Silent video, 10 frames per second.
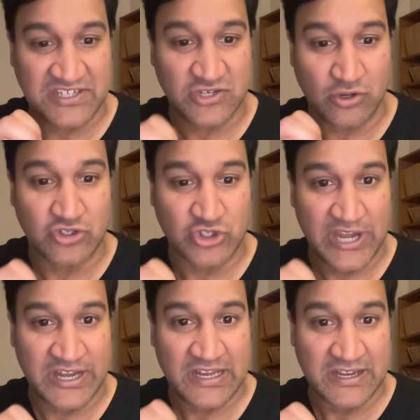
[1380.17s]
your
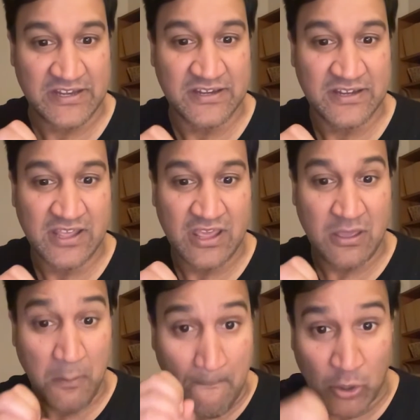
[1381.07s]
adrenaline
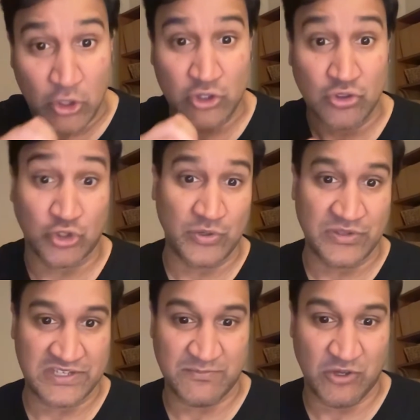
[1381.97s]
pull you through in
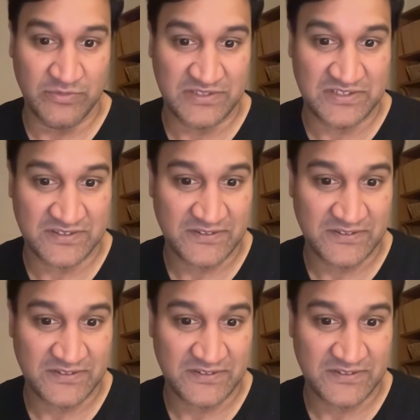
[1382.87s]
these moments?